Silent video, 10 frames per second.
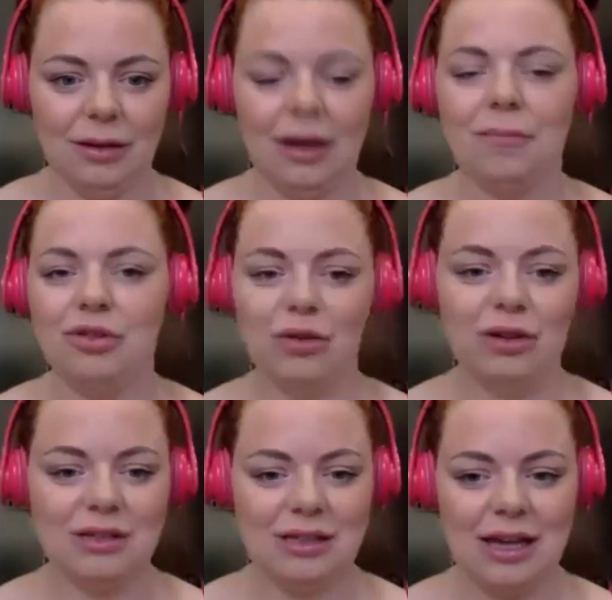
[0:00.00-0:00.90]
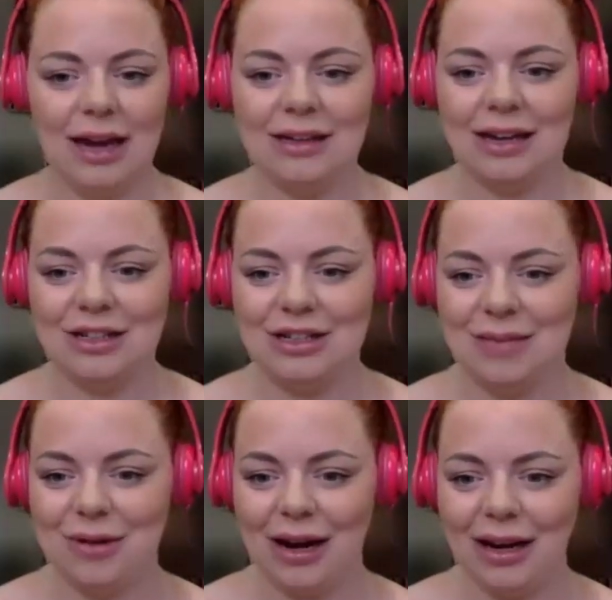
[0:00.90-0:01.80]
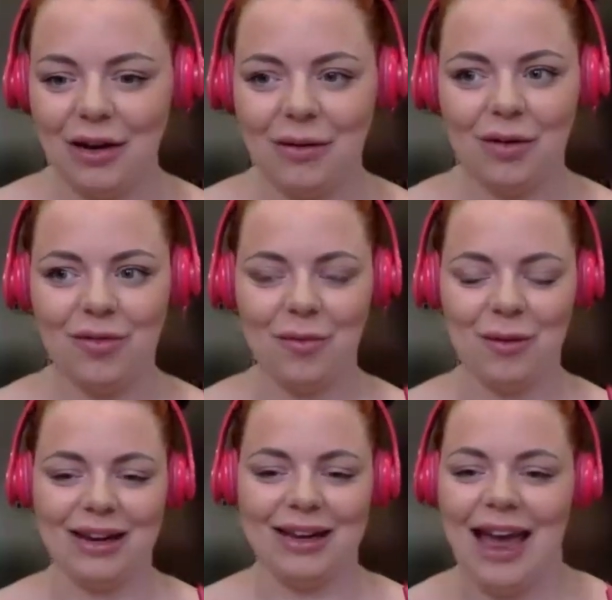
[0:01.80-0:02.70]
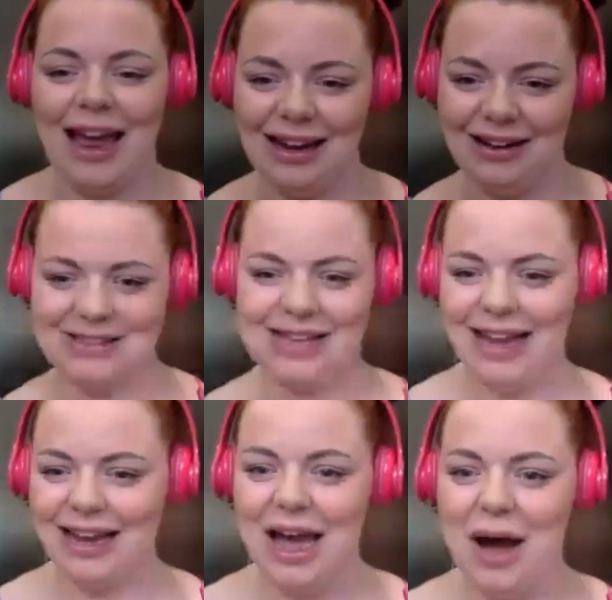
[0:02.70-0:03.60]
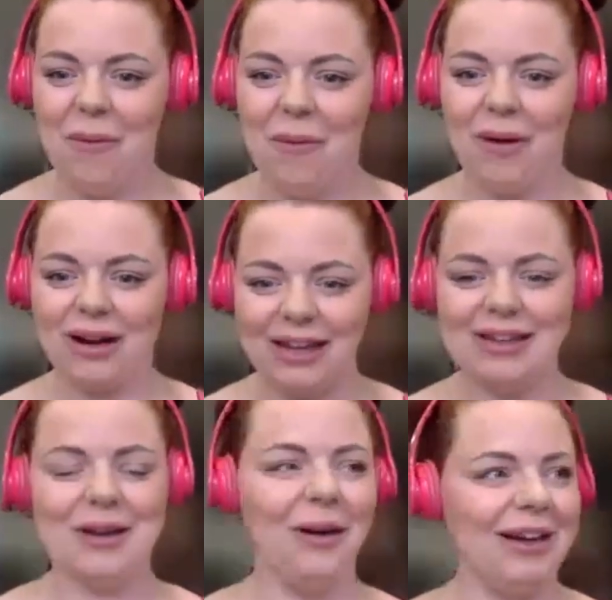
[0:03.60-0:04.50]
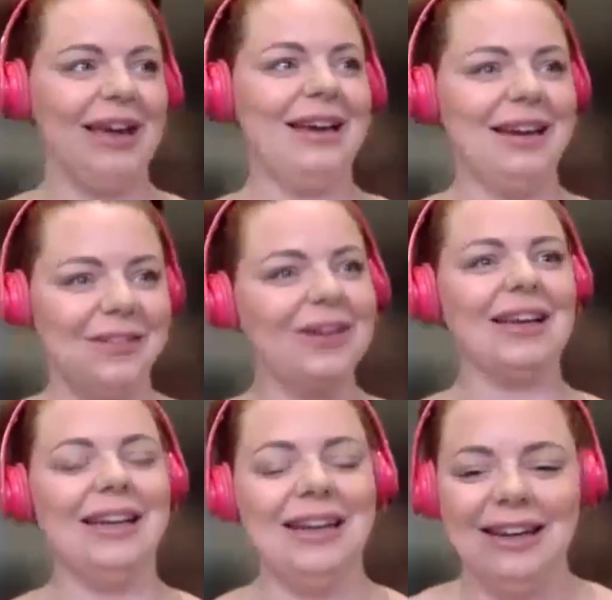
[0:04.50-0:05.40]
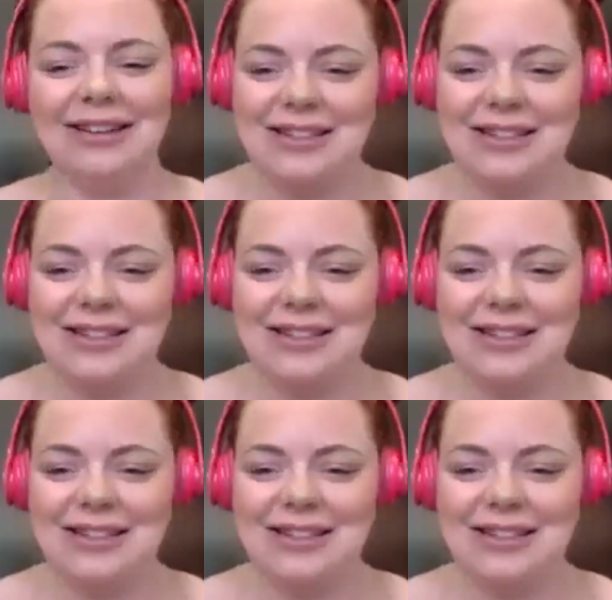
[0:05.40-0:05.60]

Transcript: I'm sure it's the ADHD brain going off on one again. I was like, what can I do? What can I do? What can I do?